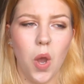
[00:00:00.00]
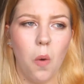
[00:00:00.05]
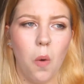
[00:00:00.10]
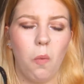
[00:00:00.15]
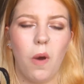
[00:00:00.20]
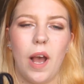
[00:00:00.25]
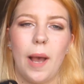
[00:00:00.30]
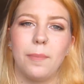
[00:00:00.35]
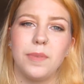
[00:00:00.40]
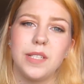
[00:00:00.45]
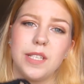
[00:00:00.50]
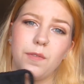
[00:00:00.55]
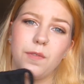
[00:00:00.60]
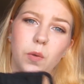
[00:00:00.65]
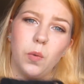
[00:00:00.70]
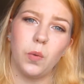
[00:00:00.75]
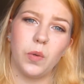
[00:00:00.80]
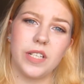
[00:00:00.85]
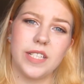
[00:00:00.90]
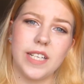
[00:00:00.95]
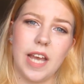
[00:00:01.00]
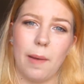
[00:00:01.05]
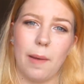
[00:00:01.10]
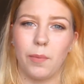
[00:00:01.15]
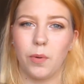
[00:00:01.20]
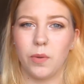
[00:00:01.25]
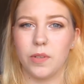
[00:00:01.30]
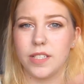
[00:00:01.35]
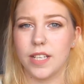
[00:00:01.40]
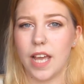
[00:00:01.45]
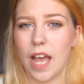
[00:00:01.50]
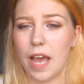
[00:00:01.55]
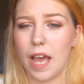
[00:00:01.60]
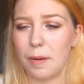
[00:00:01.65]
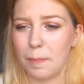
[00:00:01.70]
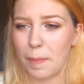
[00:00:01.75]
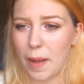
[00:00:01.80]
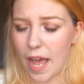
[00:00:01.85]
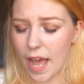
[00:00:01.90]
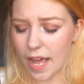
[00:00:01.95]
what happens if you order tampons
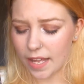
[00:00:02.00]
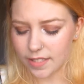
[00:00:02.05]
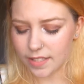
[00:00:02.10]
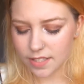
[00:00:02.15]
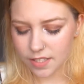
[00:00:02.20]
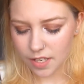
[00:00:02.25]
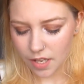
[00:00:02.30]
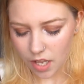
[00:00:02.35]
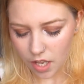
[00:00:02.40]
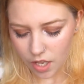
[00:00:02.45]
and pads.